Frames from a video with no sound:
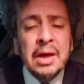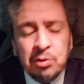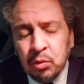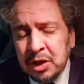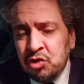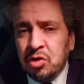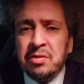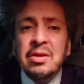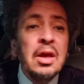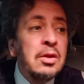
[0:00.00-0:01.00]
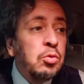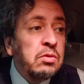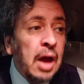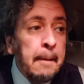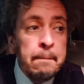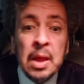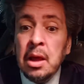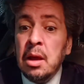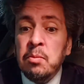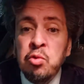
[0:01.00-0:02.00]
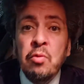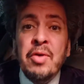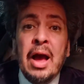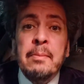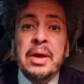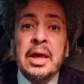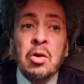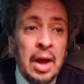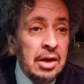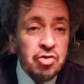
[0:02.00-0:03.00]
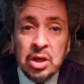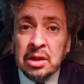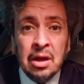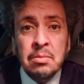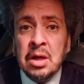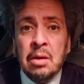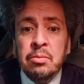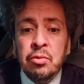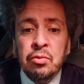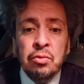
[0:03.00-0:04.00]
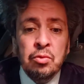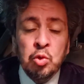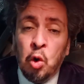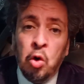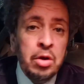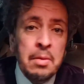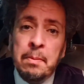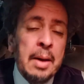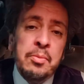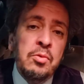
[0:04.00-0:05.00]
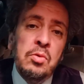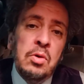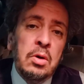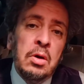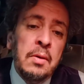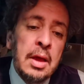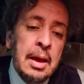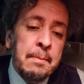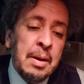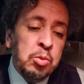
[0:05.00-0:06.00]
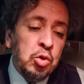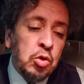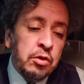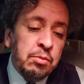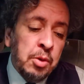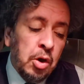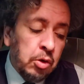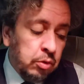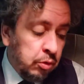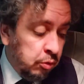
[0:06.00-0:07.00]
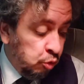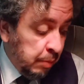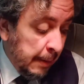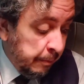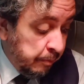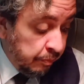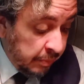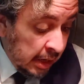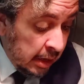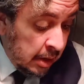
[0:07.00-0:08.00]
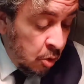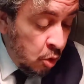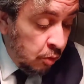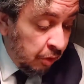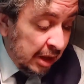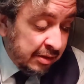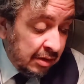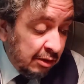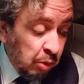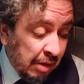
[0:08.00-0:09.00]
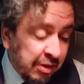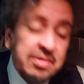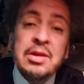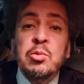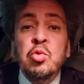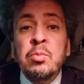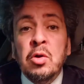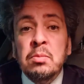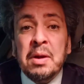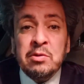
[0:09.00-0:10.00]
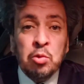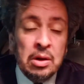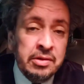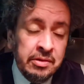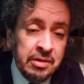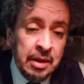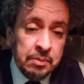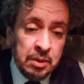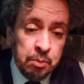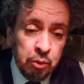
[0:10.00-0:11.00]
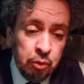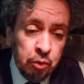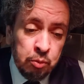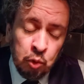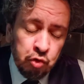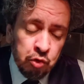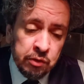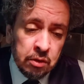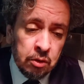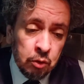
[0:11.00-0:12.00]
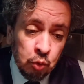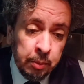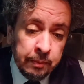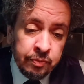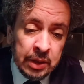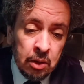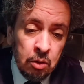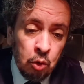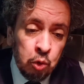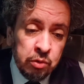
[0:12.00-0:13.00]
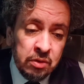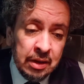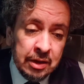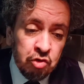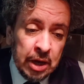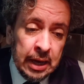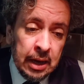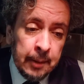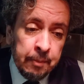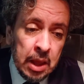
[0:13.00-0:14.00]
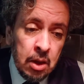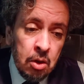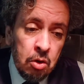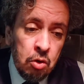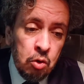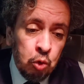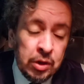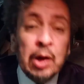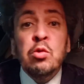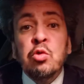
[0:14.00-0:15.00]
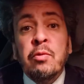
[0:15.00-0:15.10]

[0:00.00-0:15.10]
all that to make a do-it-yourself project, which is fine for drones, but not for transporting humans. Here you go. This story fascinated many because Al-Titi reflects traits found in all of us. The side already, the claustrophobic side, there's a